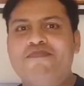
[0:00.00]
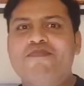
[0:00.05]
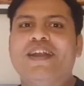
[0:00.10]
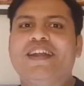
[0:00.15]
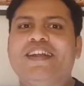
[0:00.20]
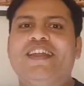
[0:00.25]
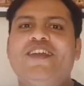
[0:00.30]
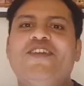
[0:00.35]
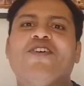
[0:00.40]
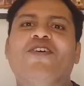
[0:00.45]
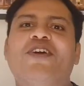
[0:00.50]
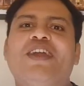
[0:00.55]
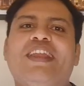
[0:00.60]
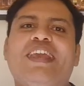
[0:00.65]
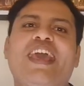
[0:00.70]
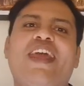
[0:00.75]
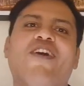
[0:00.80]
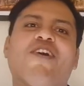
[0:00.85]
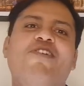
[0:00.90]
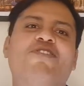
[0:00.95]
but you know, it
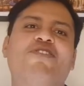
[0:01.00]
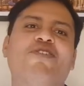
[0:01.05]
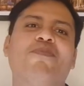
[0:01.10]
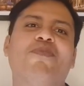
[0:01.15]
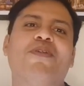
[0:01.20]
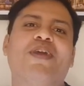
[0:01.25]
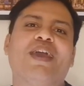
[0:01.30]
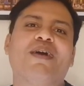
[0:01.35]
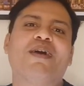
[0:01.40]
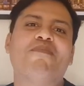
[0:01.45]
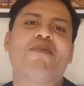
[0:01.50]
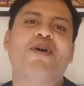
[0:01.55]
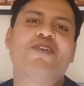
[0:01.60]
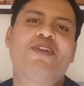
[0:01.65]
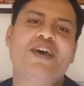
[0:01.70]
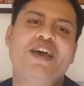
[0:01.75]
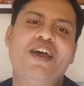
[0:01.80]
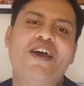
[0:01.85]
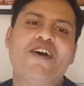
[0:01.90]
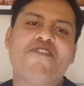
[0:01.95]
can also bring
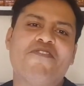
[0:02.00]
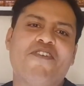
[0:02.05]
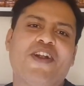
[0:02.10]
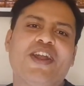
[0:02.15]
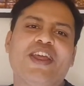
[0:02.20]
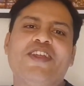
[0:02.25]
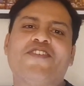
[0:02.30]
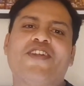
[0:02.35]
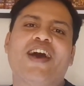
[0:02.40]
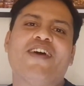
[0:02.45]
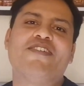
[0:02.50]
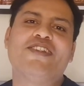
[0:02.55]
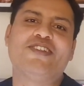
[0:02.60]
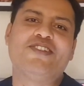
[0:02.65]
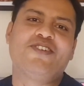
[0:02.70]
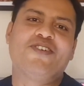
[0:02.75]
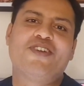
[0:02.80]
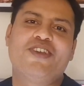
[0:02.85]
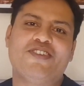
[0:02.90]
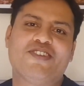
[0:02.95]
about funny travel
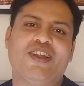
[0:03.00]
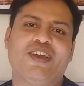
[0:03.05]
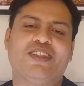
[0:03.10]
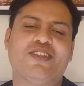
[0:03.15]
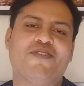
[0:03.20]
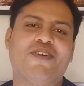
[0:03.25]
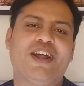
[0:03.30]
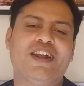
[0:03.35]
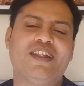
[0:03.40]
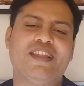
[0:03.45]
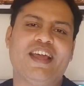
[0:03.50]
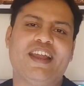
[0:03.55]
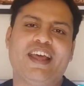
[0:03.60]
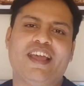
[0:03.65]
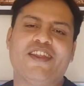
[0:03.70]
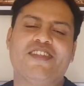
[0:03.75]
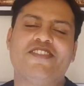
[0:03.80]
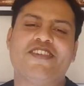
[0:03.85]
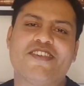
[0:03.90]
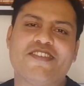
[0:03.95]
stories like the one that I
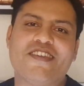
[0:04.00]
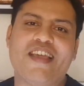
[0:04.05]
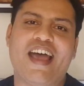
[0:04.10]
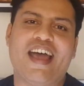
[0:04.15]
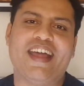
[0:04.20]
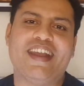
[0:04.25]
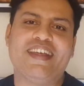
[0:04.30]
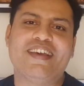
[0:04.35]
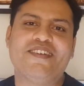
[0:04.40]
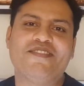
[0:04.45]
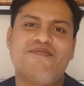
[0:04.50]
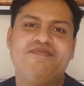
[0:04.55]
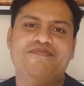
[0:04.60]
just had.